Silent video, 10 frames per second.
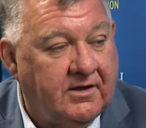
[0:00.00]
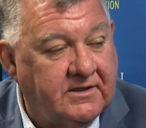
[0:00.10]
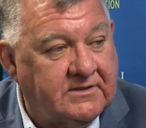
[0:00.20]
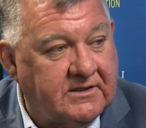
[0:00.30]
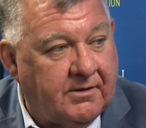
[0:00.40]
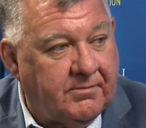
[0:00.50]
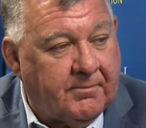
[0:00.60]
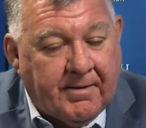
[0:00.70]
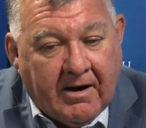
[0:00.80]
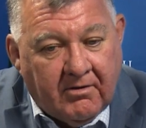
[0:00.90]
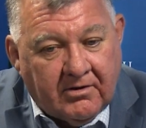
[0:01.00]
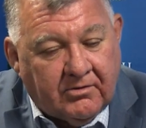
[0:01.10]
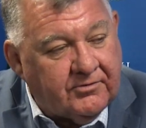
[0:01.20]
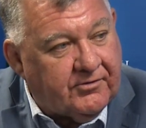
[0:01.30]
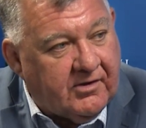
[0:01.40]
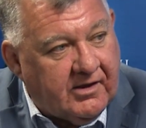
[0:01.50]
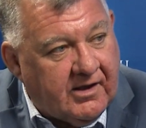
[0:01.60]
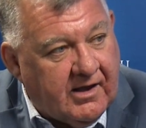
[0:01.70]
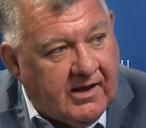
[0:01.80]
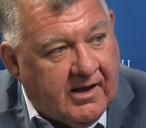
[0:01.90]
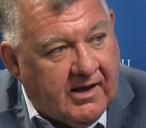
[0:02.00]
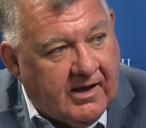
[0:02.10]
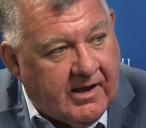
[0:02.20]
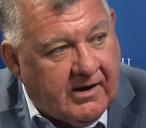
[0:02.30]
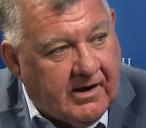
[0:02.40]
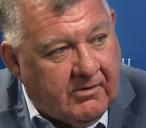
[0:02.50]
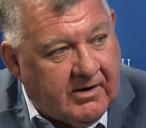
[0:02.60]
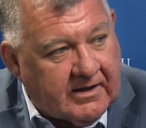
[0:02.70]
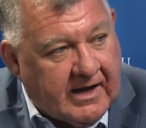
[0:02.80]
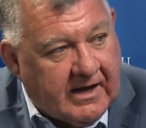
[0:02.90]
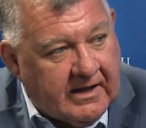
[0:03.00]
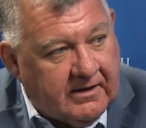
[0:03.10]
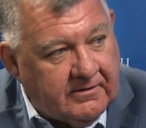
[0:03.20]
Is the parallels are uncanny.